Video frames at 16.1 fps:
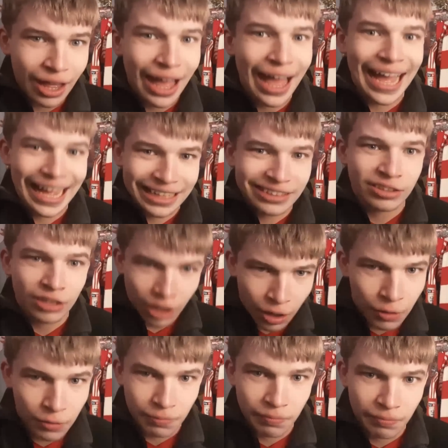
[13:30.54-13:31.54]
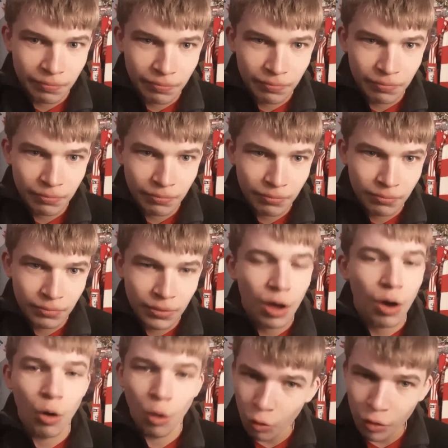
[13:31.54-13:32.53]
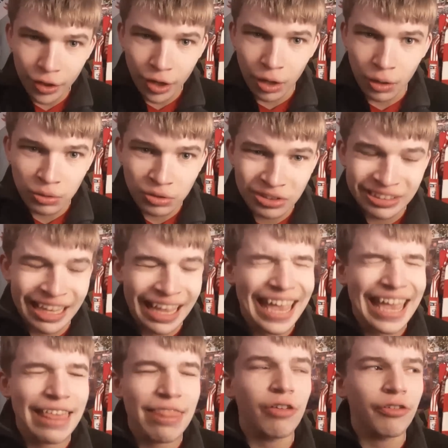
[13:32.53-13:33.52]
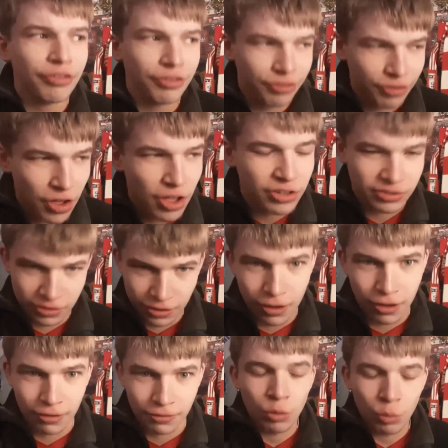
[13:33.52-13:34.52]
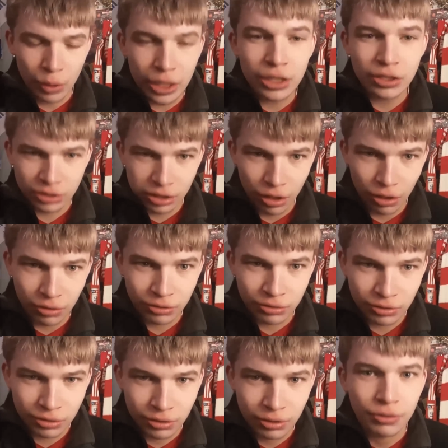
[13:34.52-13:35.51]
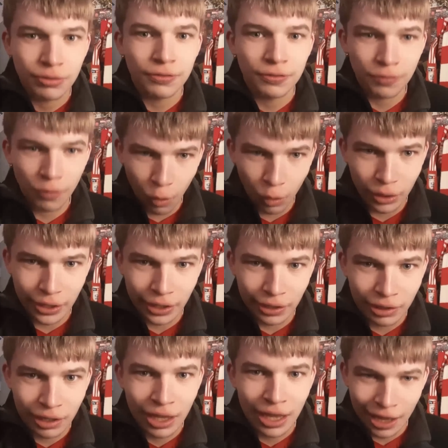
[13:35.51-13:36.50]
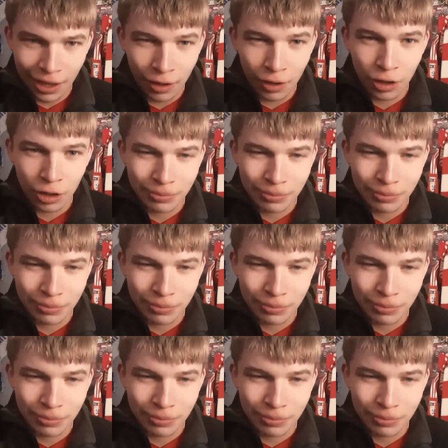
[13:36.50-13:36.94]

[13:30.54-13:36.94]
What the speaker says: at home. All the goals in the first half. We just lost 4-0 at home,